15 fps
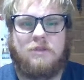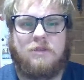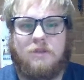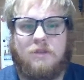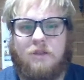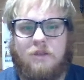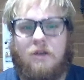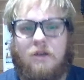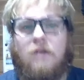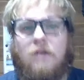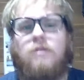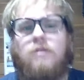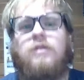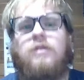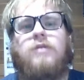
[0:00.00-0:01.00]
Oh, you
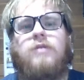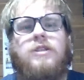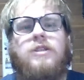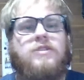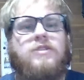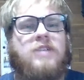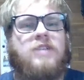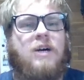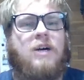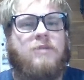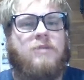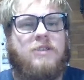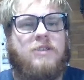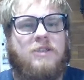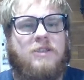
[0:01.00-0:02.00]
want to use
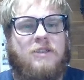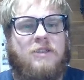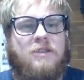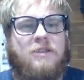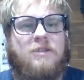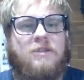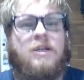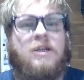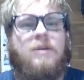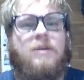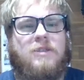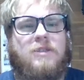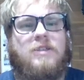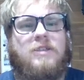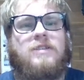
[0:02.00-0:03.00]

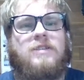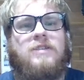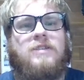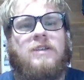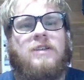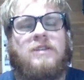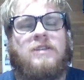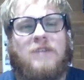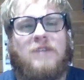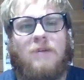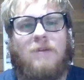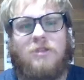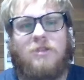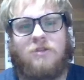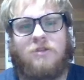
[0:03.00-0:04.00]
commonly established
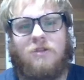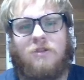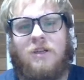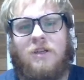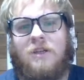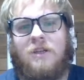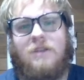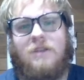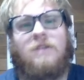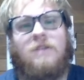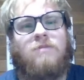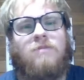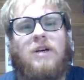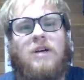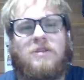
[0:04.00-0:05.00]
shorthand if
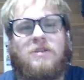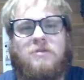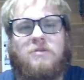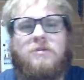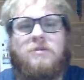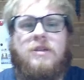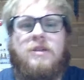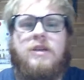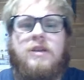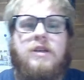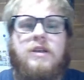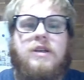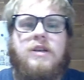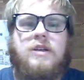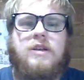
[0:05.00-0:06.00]
possible.
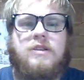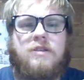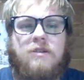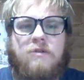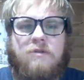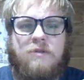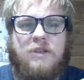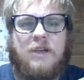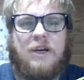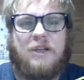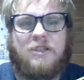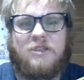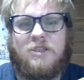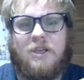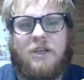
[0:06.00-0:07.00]
So we got a
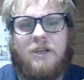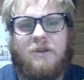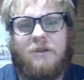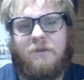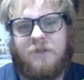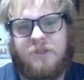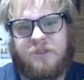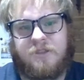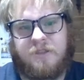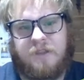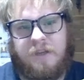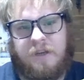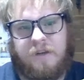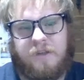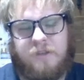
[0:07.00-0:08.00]
J, which is a
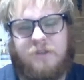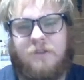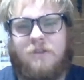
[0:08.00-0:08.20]
character